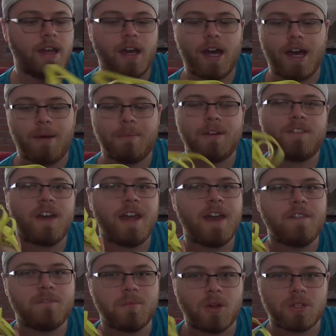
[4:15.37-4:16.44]
But if I
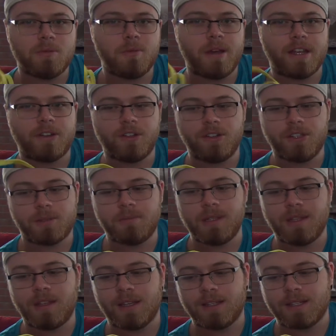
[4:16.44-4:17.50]
have multiple micro
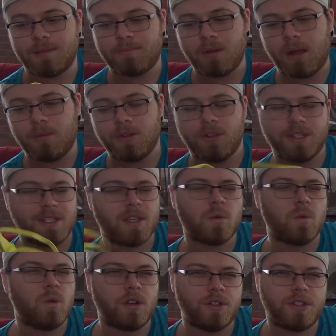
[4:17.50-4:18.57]
USB things, I'd probably only take
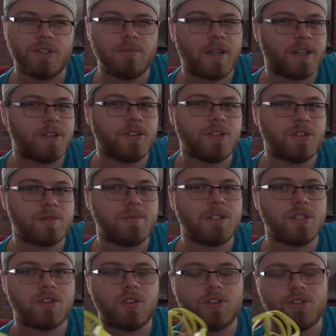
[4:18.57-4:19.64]
1 or 2 micro USB
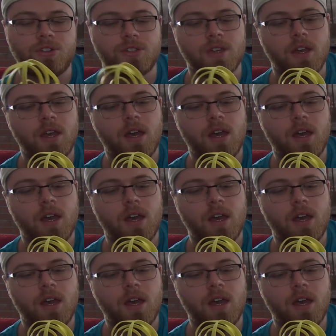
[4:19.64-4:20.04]
chargers